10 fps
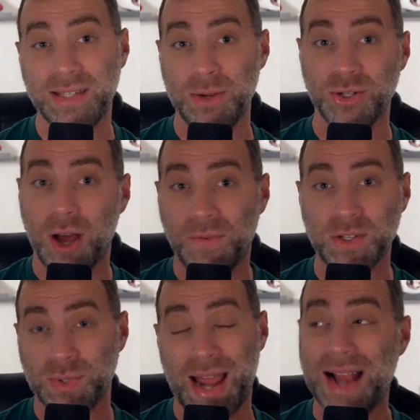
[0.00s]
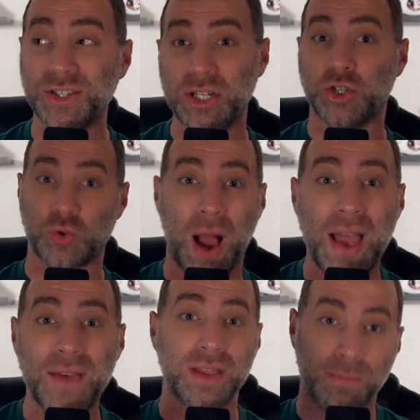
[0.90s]
SMU's offense was actually
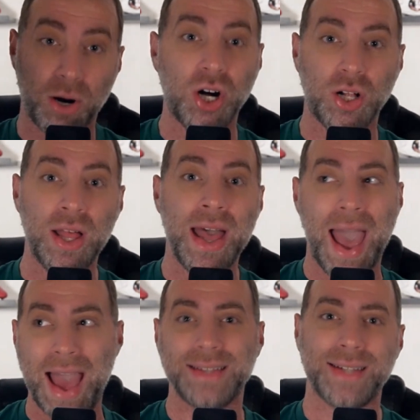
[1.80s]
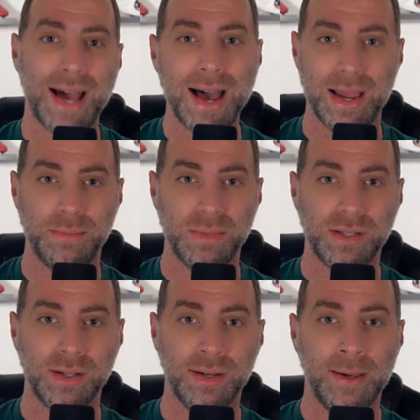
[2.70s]
driving the ball at
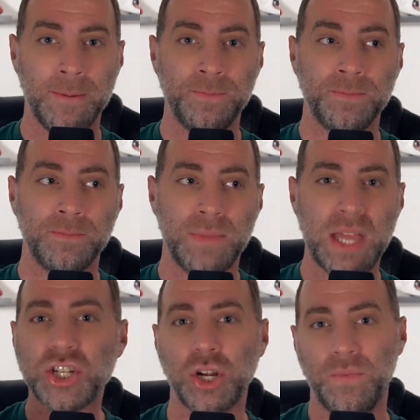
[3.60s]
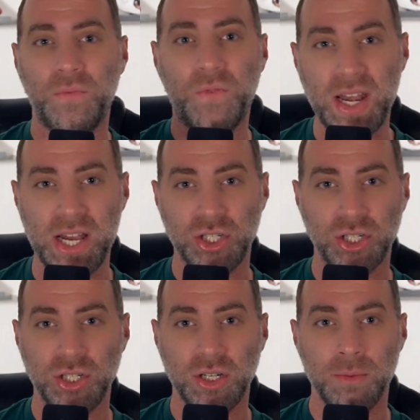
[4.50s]
times. They just couldn't
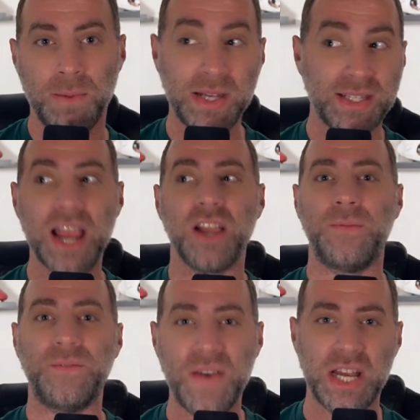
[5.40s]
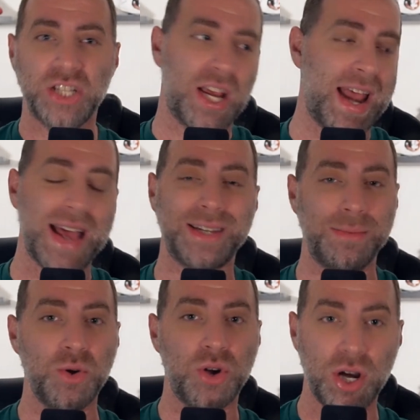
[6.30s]
finish. Penn State could finish, and
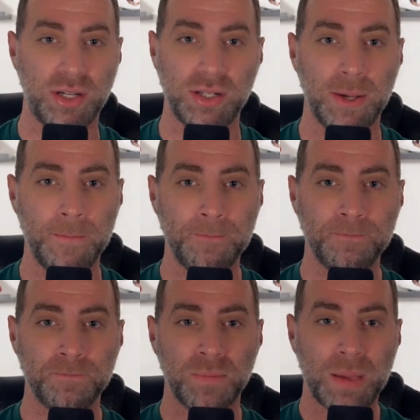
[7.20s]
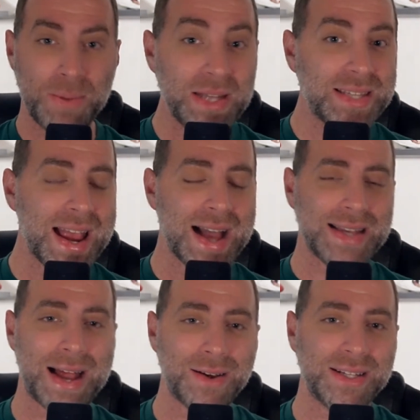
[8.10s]
SMU couldn't. Penn State
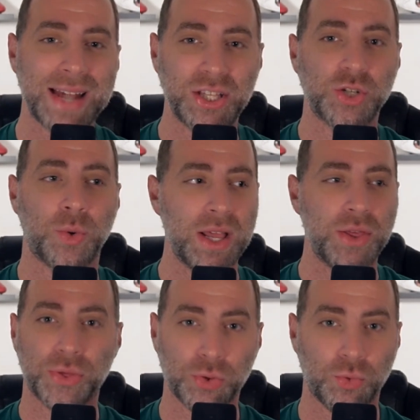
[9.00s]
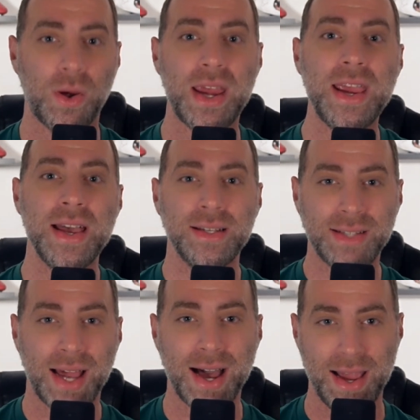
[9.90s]
got down inside the 23
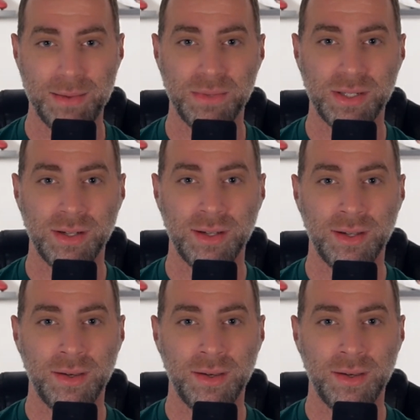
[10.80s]
times